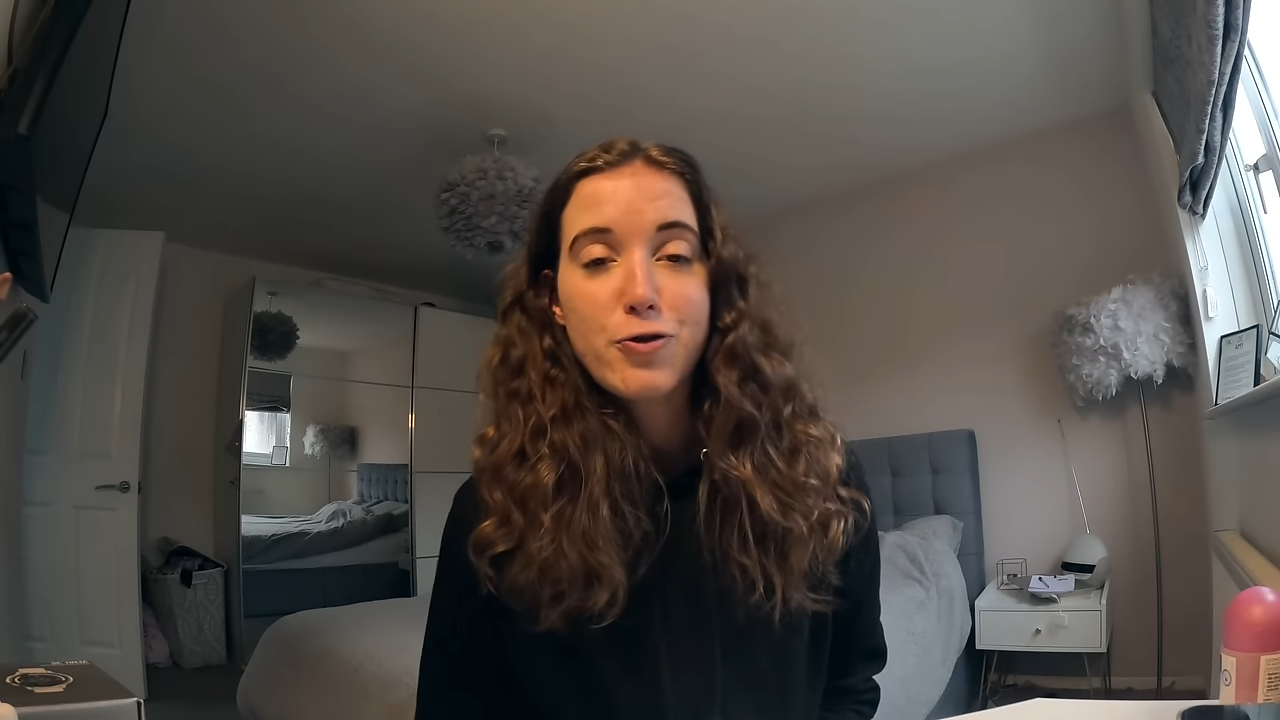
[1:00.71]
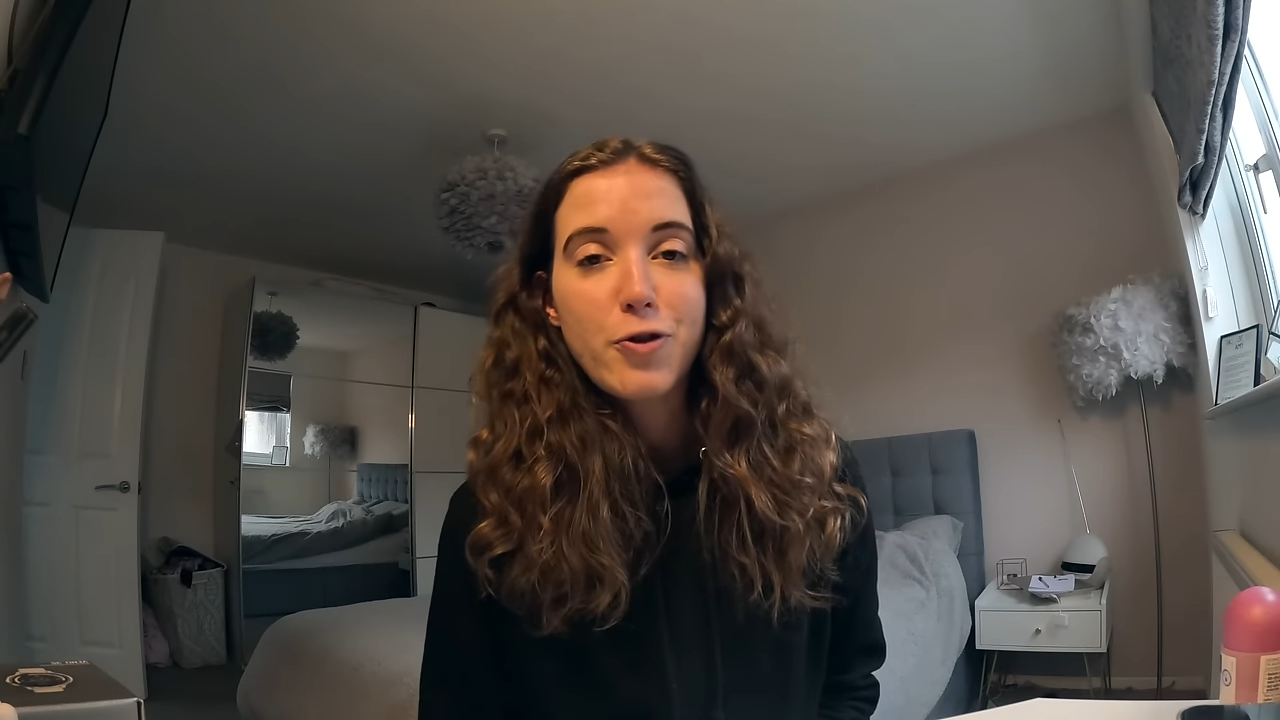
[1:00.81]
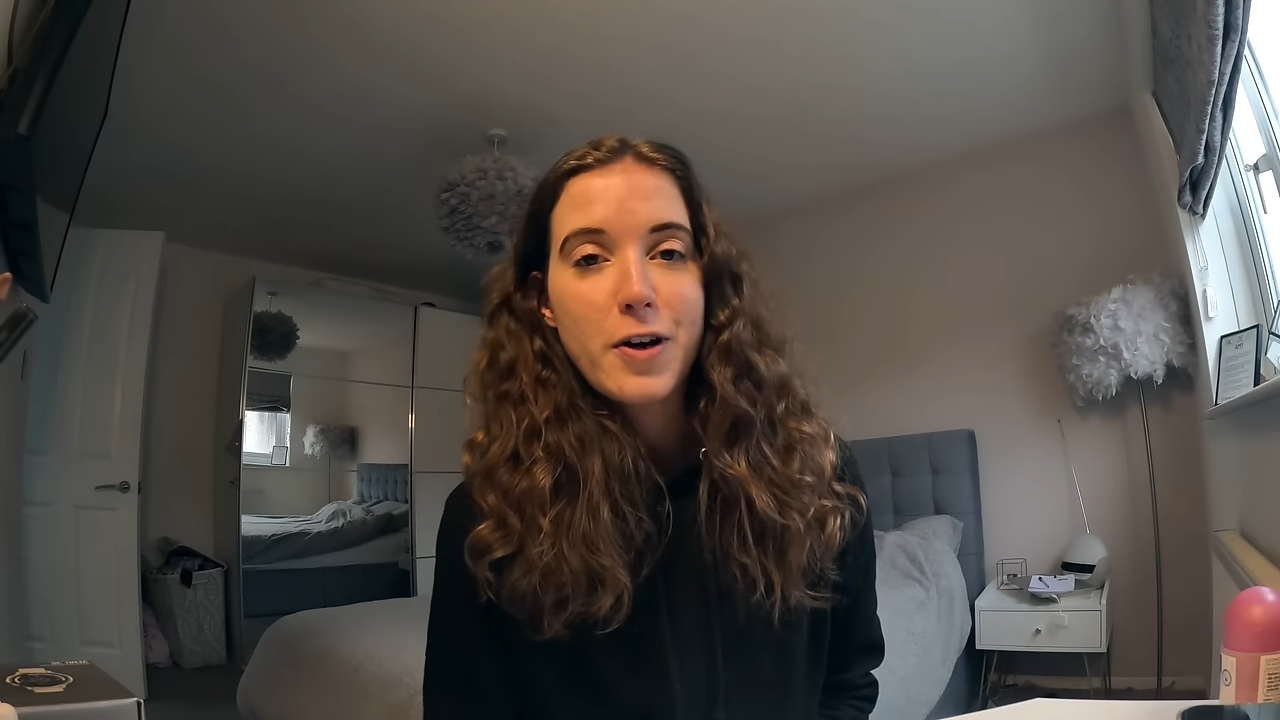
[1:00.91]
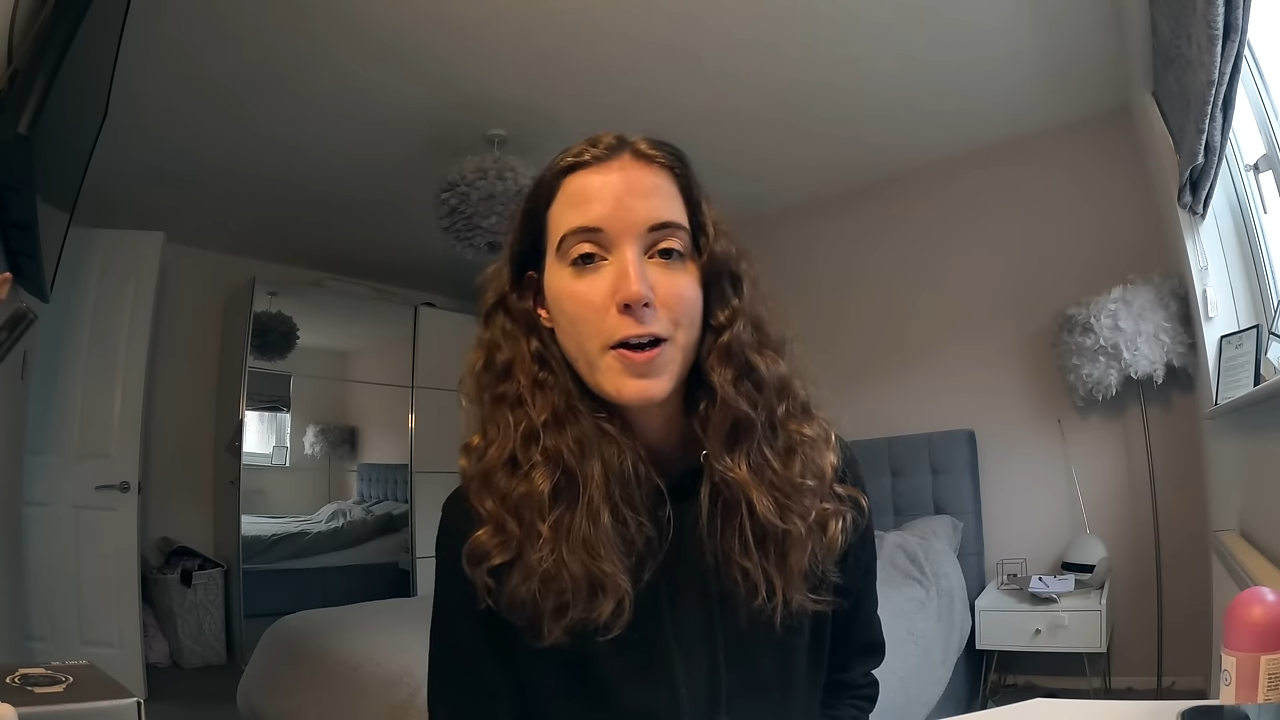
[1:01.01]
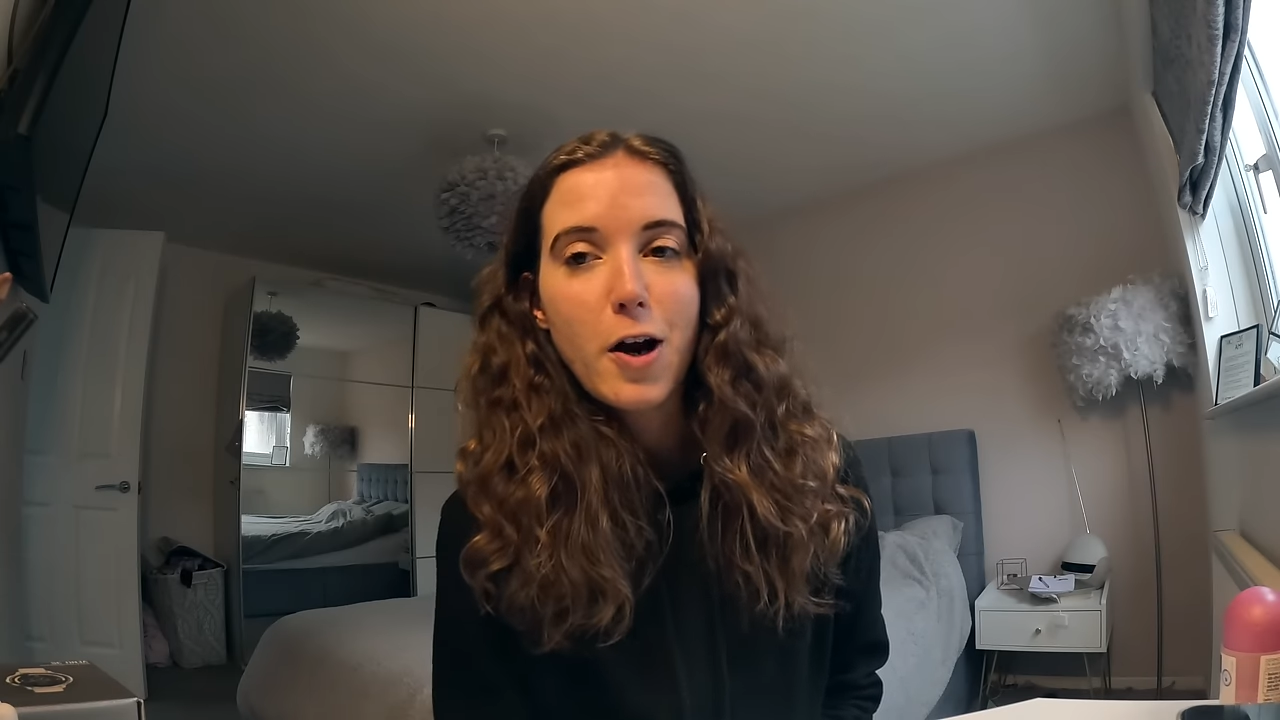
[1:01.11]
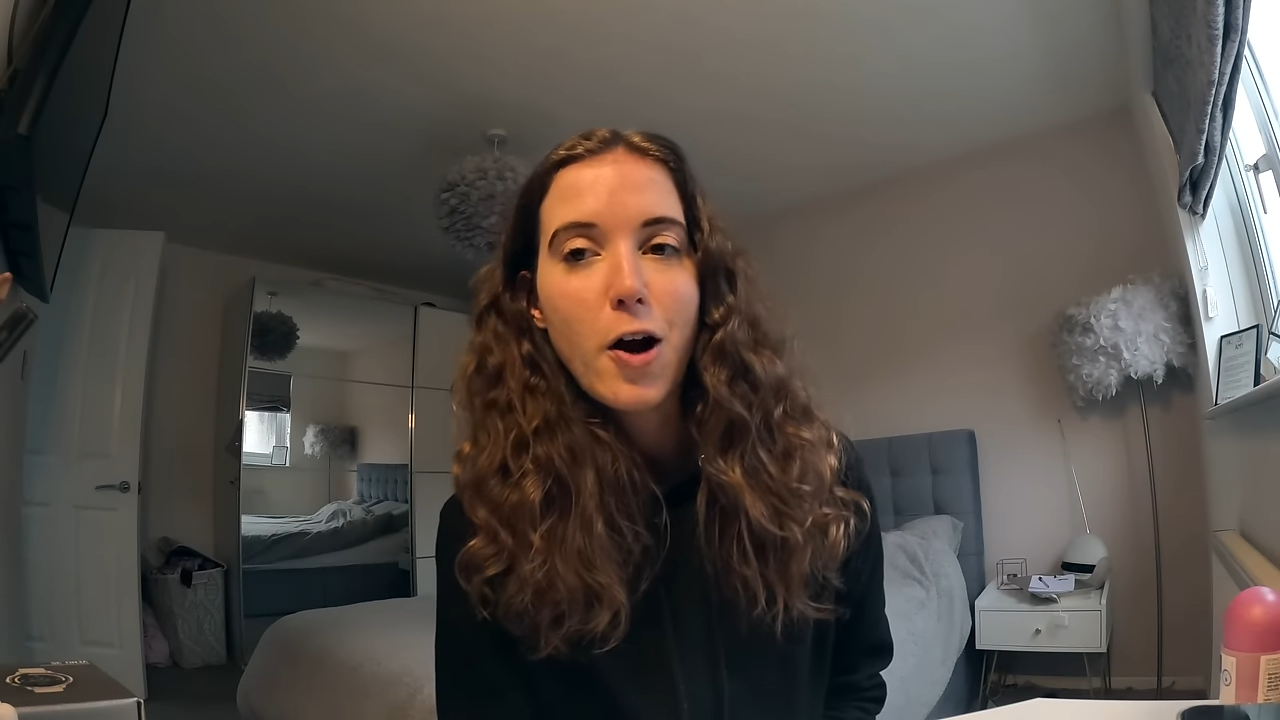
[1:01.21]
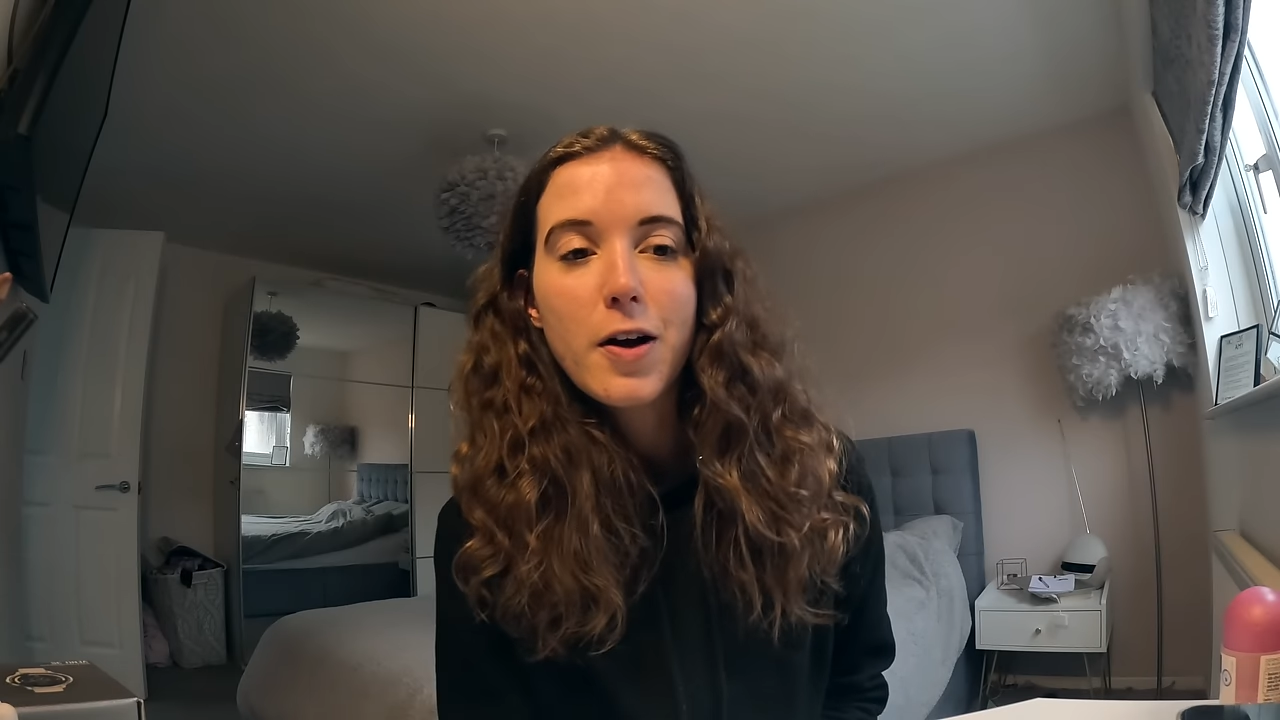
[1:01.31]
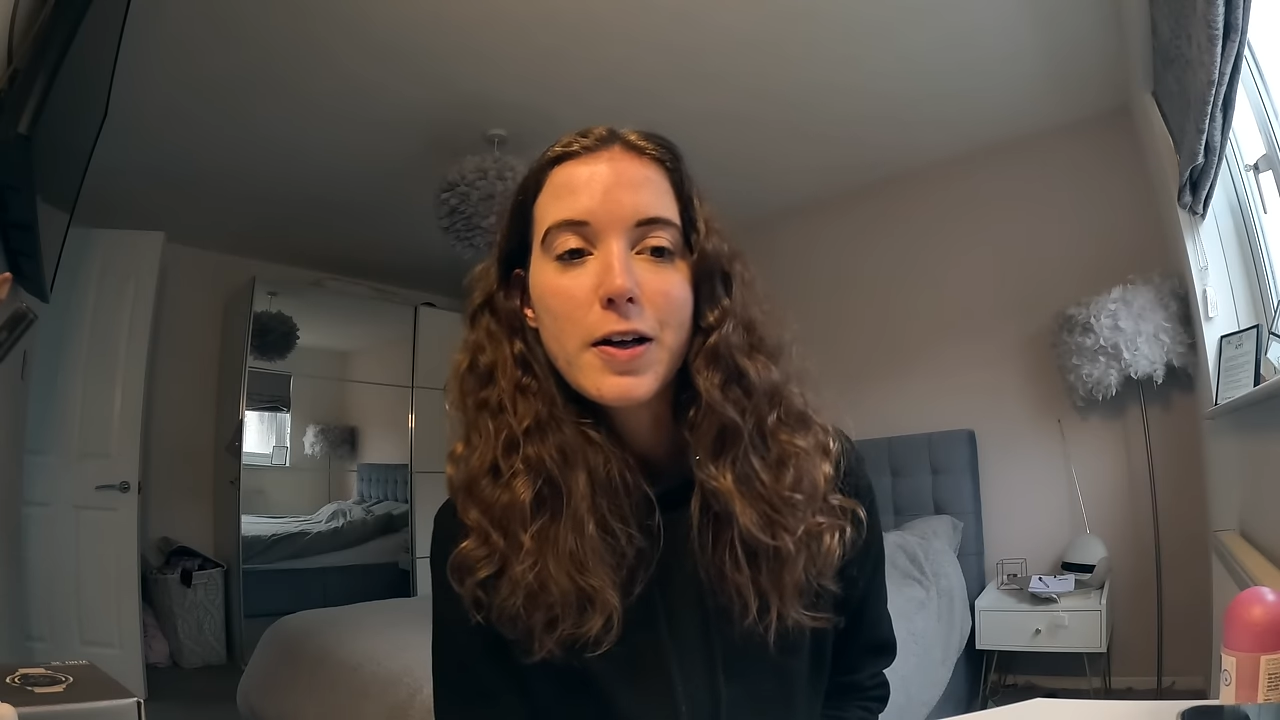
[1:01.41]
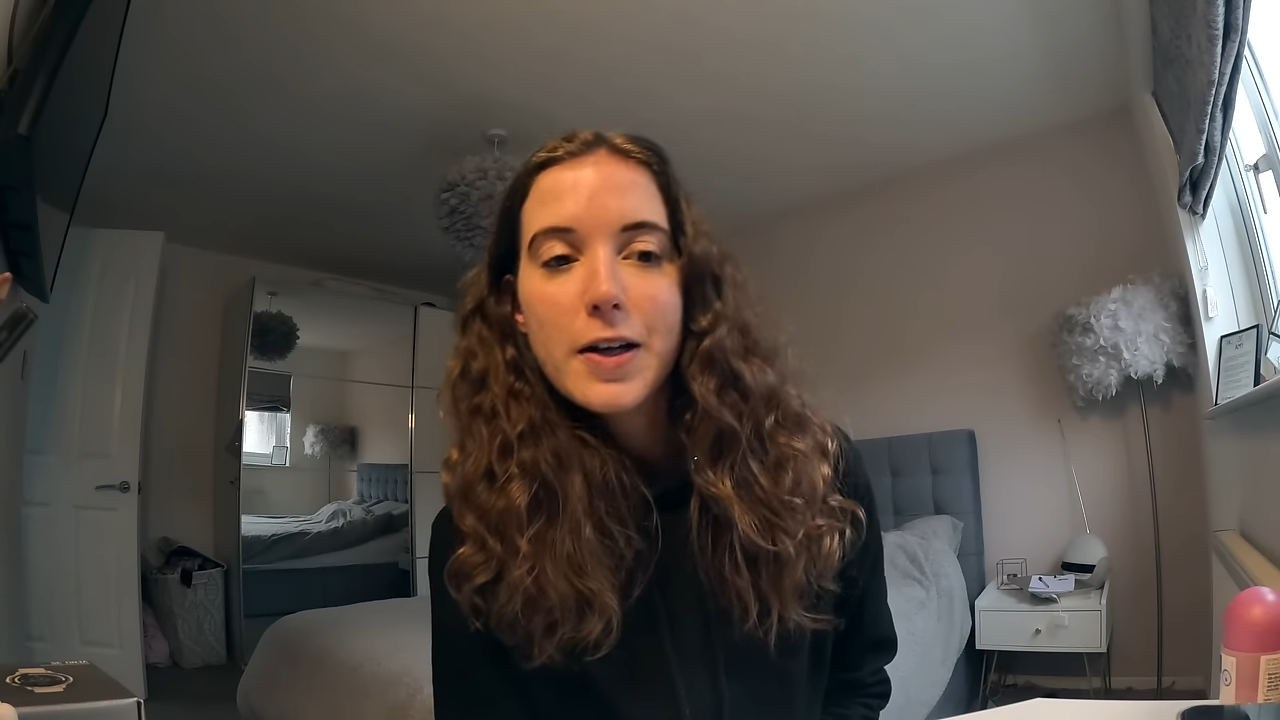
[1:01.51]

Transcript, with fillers: struggling a lot